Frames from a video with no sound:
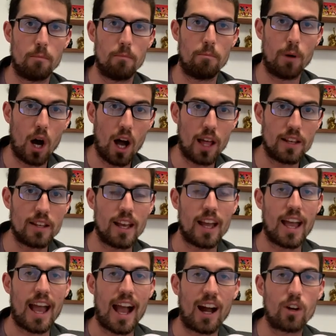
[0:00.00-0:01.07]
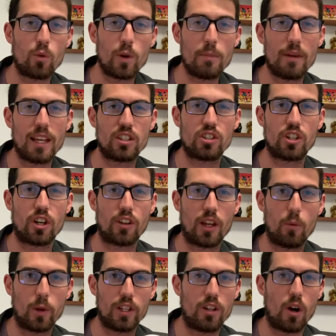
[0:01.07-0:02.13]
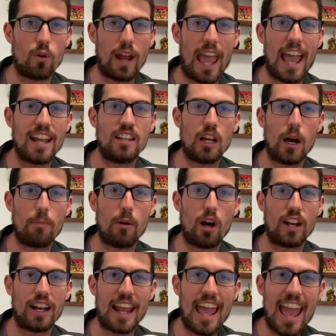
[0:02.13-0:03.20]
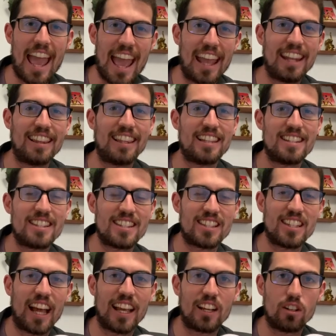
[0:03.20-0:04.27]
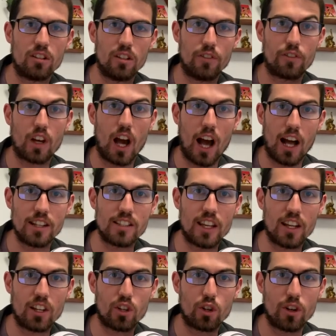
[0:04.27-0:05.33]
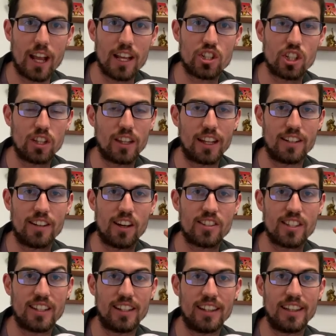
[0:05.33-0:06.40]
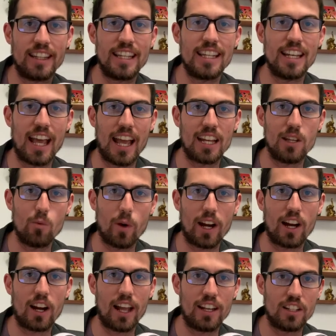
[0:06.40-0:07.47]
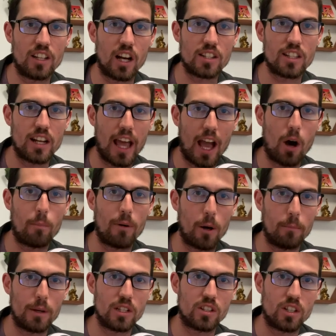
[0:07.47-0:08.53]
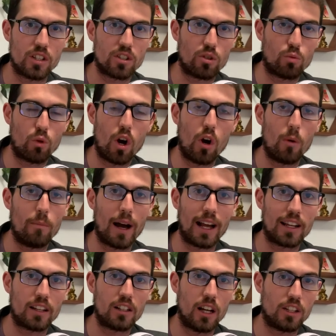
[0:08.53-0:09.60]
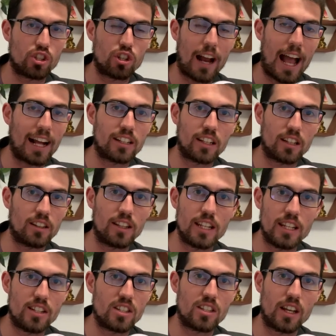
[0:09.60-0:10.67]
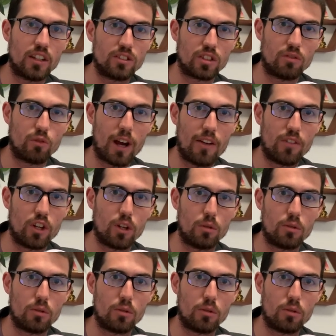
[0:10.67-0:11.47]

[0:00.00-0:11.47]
But how do we make sure that we don't end up on an endless cycle of content creation that doesn't lead anywhere and doesn't help our business grow by attracting leads, sales, and revenue?